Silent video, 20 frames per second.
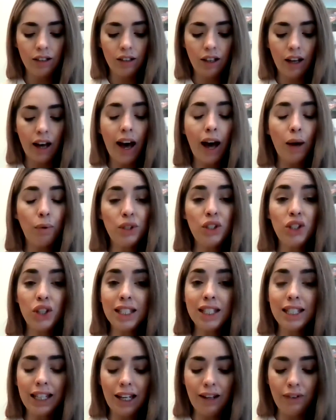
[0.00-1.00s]
"I was
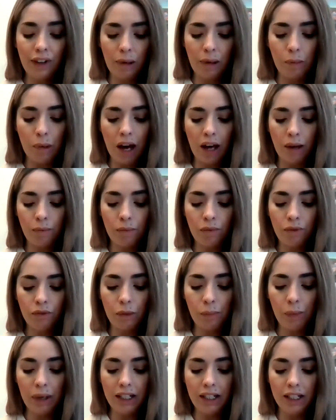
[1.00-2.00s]
just leaving, ma'am,"
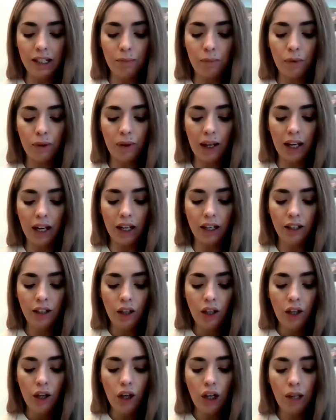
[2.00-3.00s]
repeated Maria.
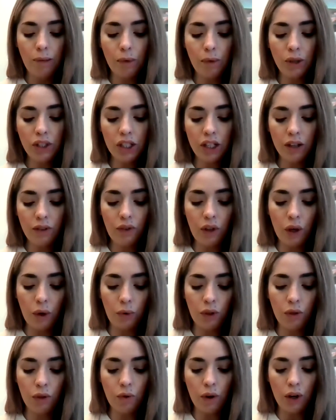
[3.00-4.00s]
He must have
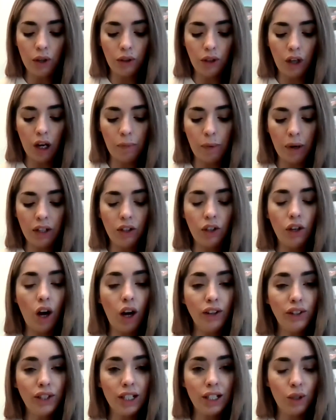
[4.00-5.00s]
known the rule about
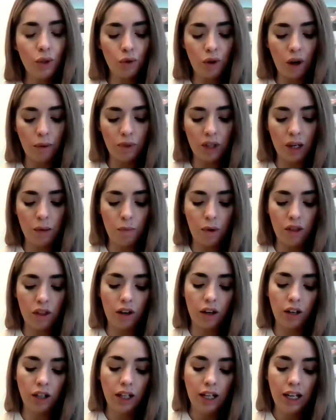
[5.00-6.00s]
not interrupting
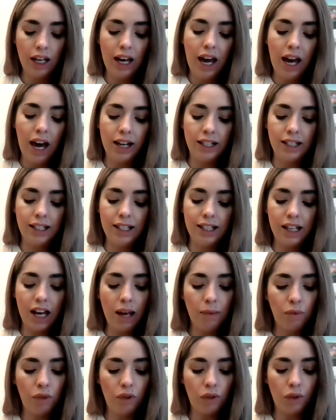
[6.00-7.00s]
Mother and
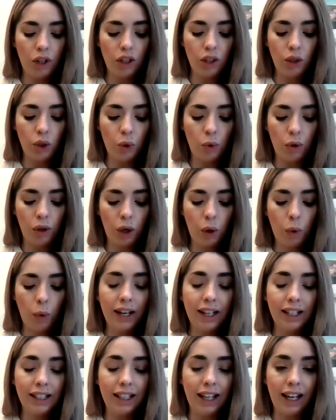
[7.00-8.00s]
stepped through the door
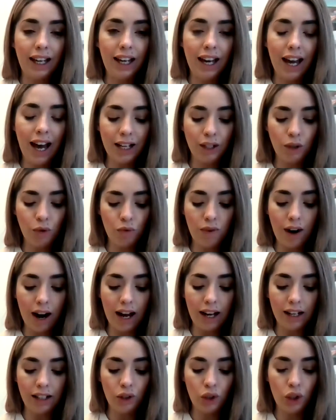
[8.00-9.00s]
quickly and
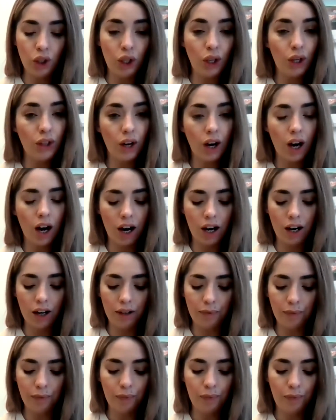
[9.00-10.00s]
ran through the
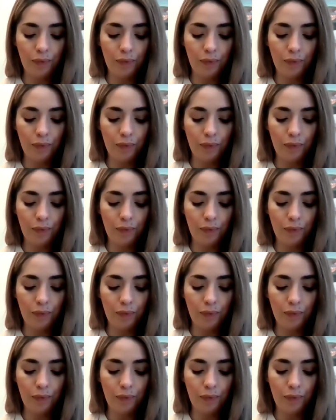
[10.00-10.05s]
car.